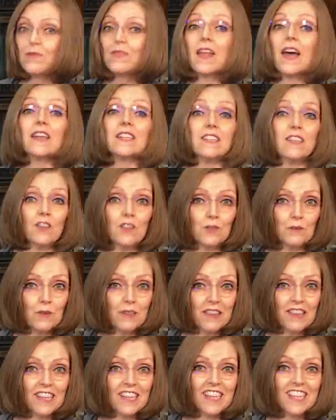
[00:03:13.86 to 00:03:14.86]
that tells
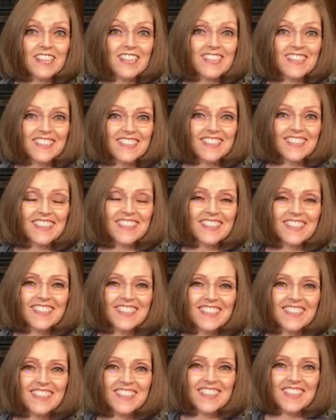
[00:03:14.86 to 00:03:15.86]
me that it's
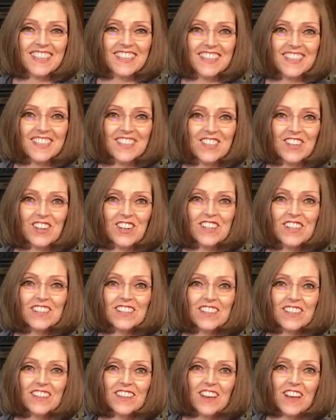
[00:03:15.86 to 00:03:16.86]
it's going to
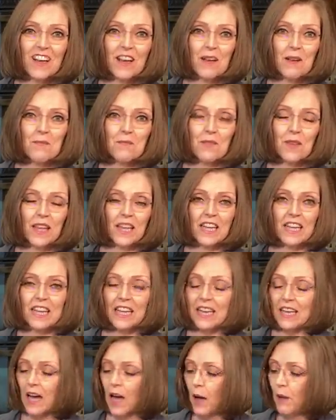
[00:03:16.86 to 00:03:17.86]
start um,
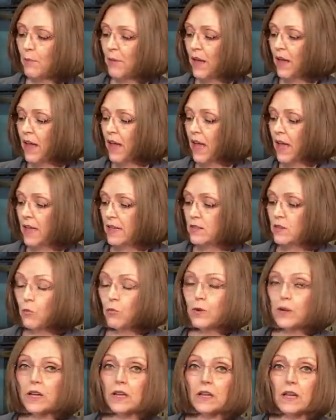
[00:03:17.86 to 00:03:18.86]
heating up. So
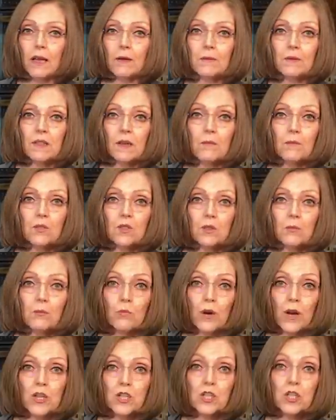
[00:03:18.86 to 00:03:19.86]
when it comes up to
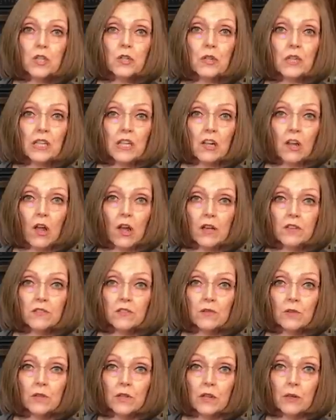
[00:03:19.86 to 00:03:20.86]
pressure, it'll
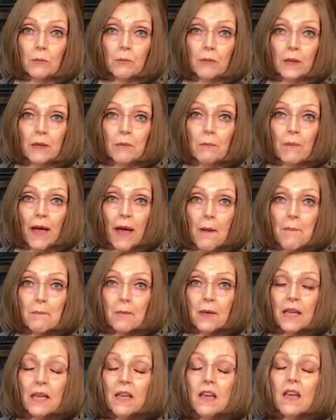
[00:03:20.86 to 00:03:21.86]
also, it'll beep at
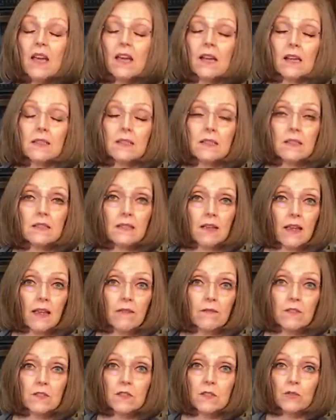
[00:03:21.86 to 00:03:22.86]
me. And since I
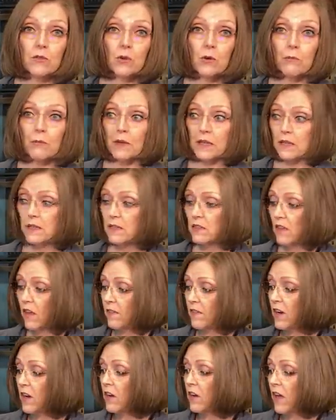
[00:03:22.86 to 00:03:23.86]
have zero minutes
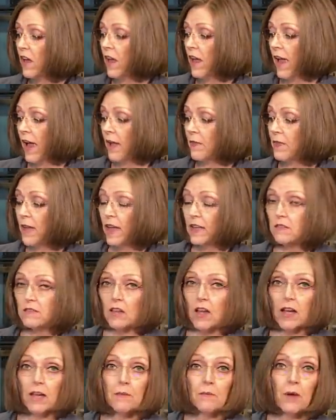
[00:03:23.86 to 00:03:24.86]
on there, at that
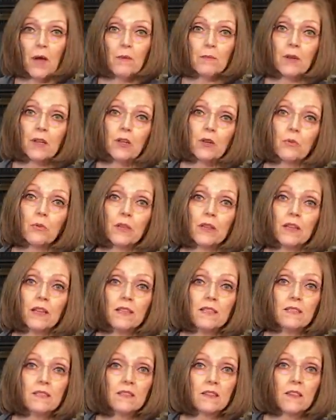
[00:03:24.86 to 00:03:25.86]
time, I'm going to
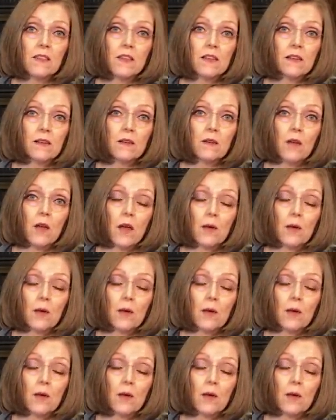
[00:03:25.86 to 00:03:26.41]
release the